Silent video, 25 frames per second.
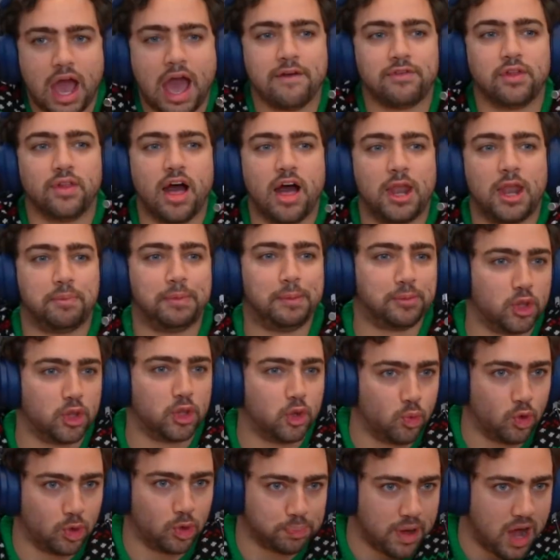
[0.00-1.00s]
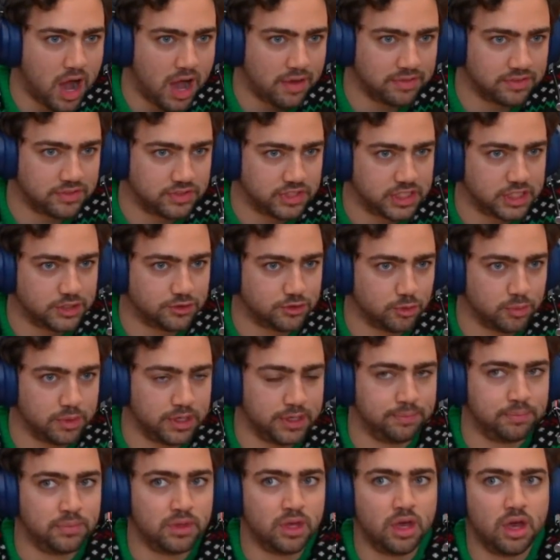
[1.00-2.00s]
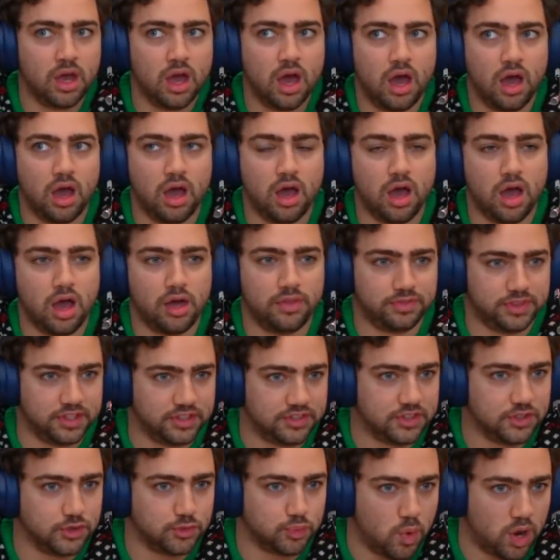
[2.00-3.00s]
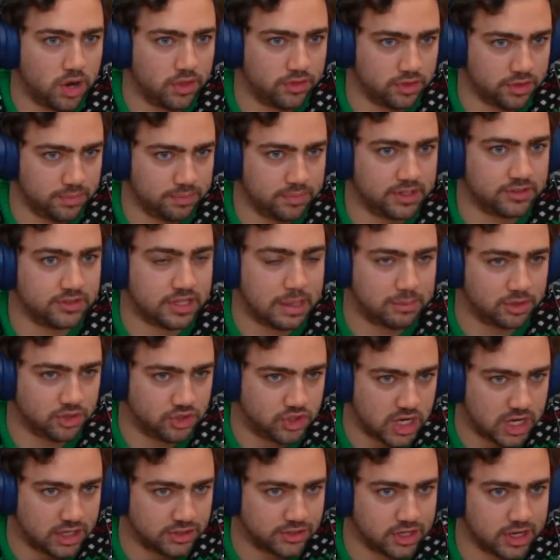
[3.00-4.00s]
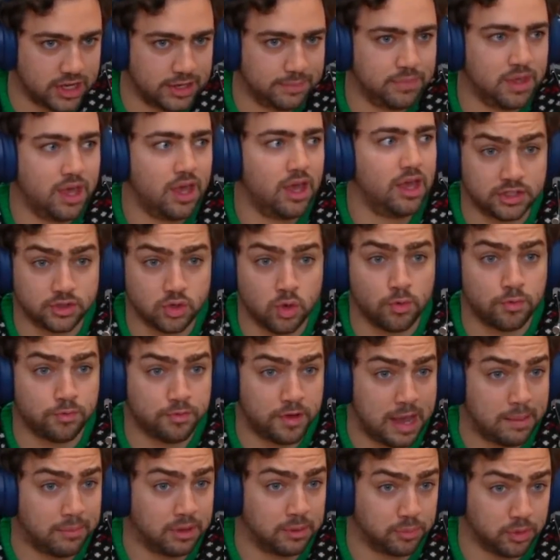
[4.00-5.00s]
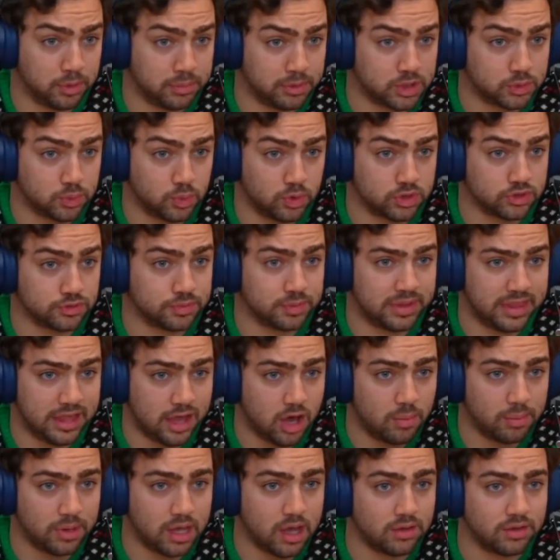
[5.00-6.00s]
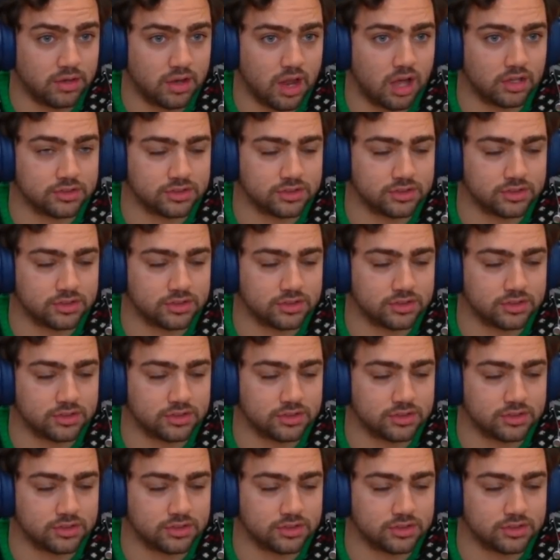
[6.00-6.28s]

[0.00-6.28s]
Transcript: I have a lot of people that work behind the scenes for me. This is one of them. His name is JJ. I mean, his whole family pretty much works for me, and they help me out